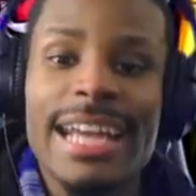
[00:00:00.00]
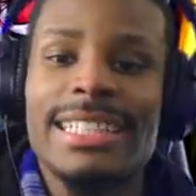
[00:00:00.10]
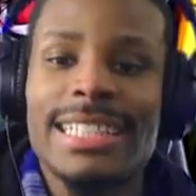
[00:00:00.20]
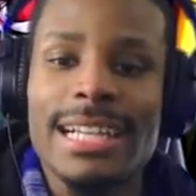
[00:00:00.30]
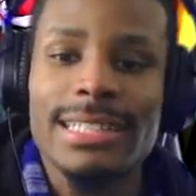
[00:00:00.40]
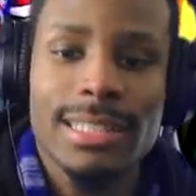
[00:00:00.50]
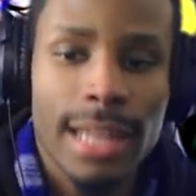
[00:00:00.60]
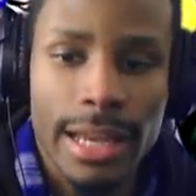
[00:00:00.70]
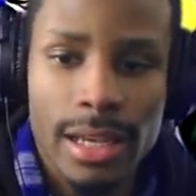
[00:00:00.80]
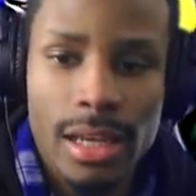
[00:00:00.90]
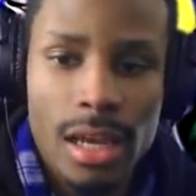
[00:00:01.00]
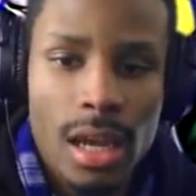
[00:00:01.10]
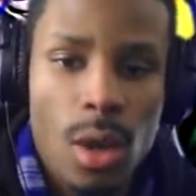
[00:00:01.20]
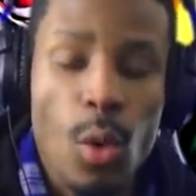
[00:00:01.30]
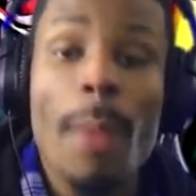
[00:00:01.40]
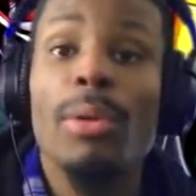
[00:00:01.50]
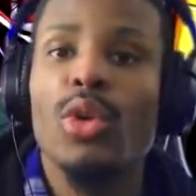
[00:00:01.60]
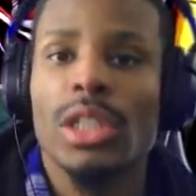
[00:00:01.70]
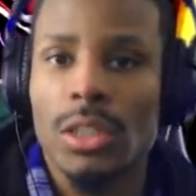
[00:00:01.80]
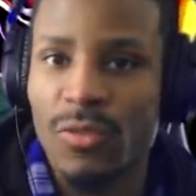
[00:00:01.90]
I just, like... One
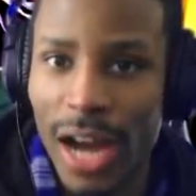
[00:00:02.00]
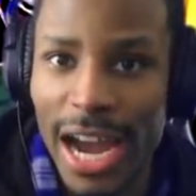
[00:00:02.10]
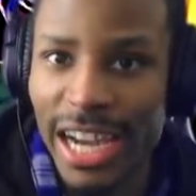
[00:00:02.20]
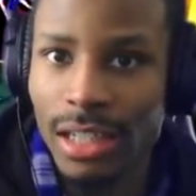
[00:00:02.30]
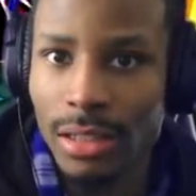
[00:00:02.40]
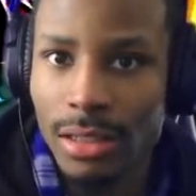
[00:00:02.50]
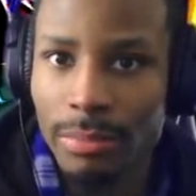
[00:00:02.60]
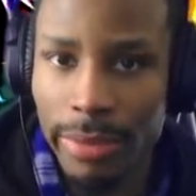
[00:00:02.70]
blue is fine.